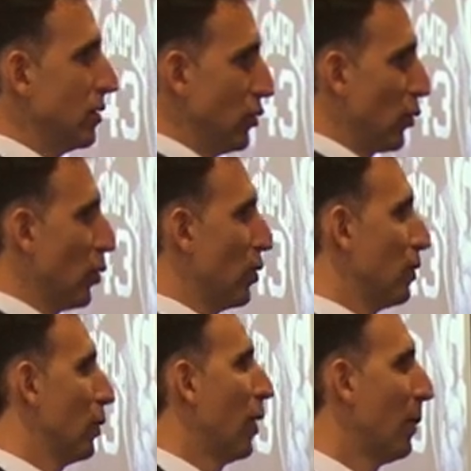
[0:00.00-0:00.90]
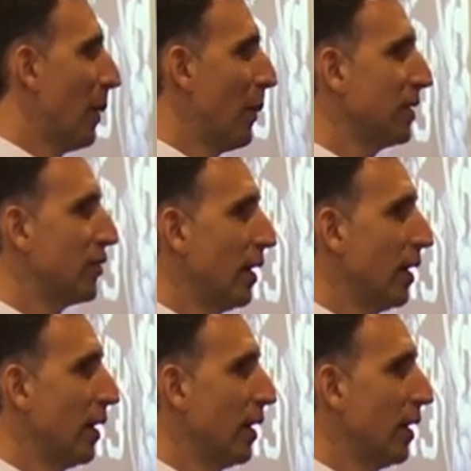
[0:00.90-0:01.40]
Drew, one of my best